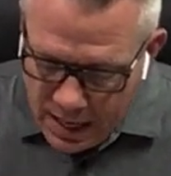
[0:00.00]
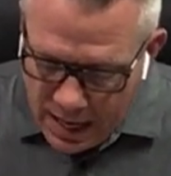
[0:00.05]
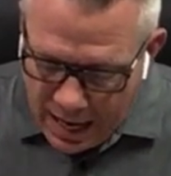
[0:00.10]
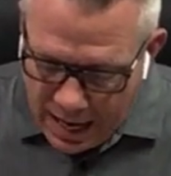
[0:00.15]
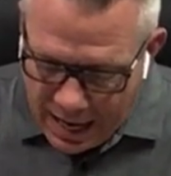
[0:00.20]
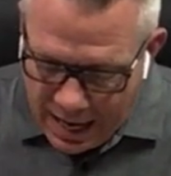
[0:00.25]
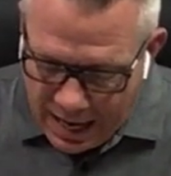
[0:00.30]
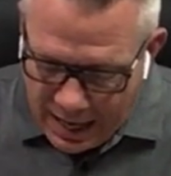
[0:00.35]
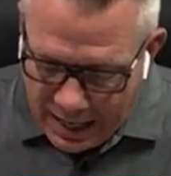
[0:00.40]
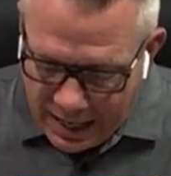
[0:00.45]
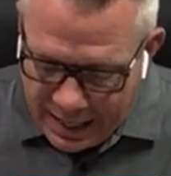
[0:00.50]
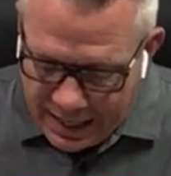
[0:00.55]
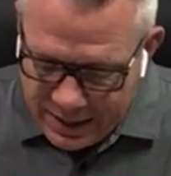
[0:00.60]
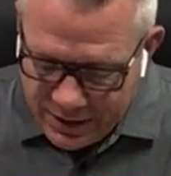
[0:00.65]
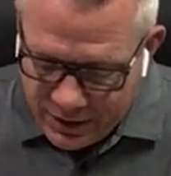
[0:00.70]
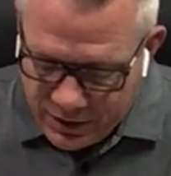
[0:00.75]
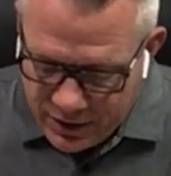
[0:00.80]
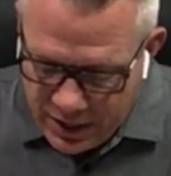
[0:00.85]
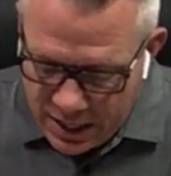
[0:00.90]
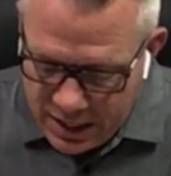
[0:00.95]
uh, and
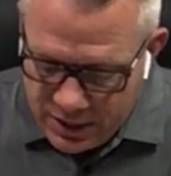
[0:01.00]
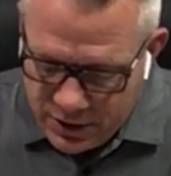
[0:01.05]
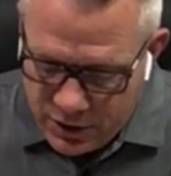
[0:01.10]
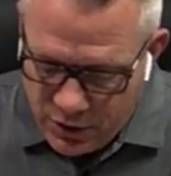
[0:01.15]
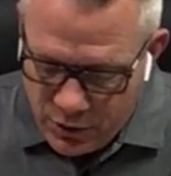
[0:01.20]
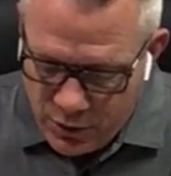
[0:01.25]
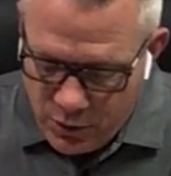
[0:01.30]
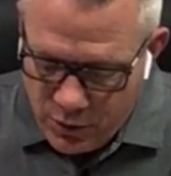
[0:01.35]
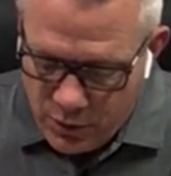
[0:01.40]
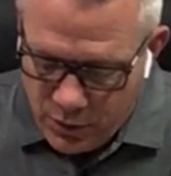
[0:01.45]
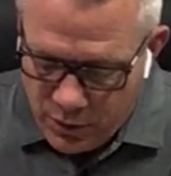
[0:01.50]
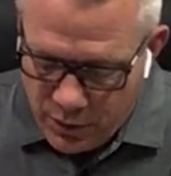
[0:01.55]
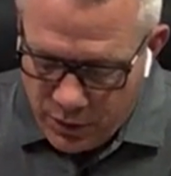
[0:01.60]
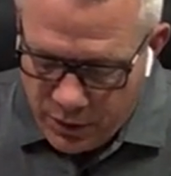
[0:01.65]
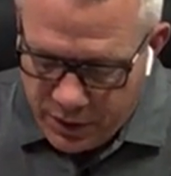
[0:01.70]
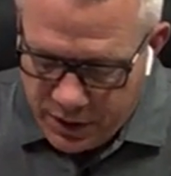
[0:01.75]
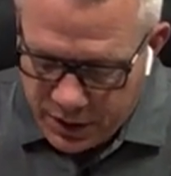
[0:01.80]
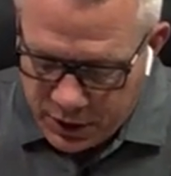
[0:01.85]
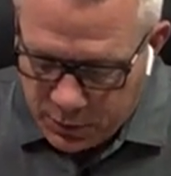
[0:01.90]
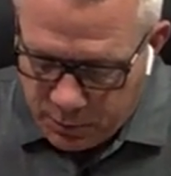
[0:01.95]
said to
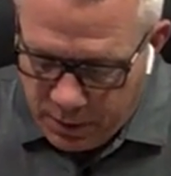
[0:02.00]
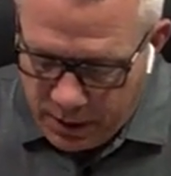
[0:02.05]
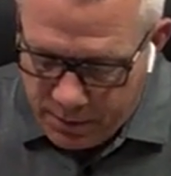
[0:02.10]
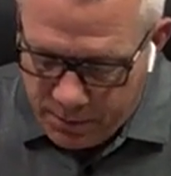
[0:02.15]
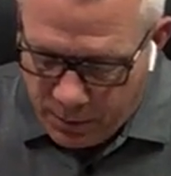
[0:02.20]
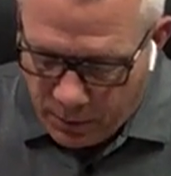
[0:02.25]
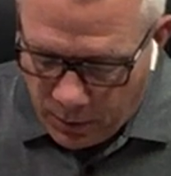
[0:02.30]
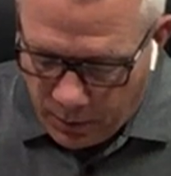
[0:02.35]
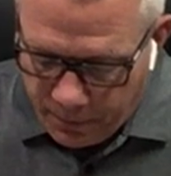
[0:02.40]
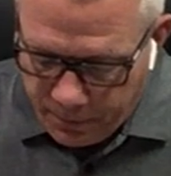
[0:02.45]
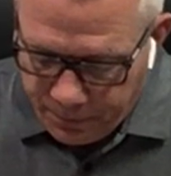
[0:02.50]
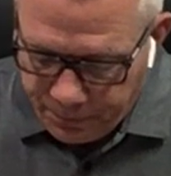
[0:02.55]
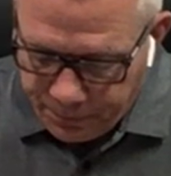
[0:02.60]
this people,